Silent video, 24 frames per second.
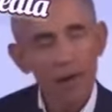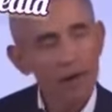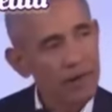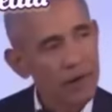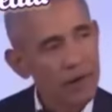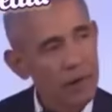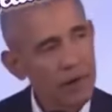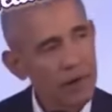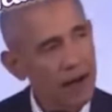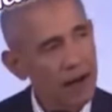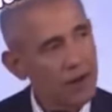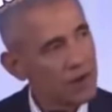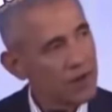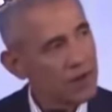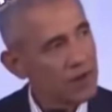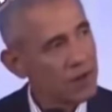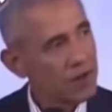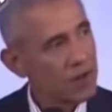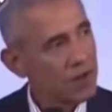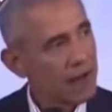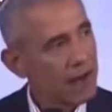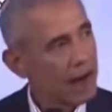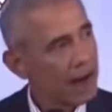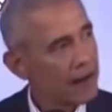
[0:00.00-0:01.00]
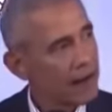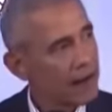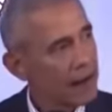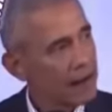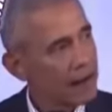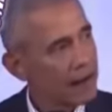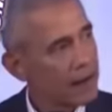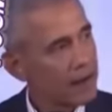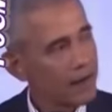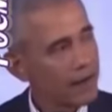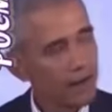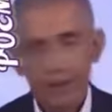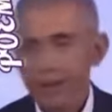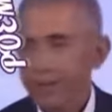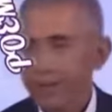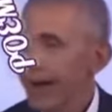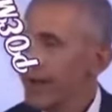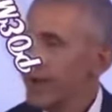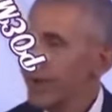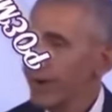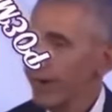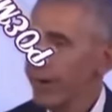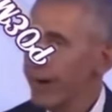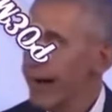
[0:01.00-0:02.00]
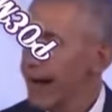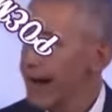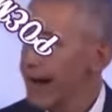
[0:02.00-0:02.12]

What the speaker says: of their nation's standing. Nigeria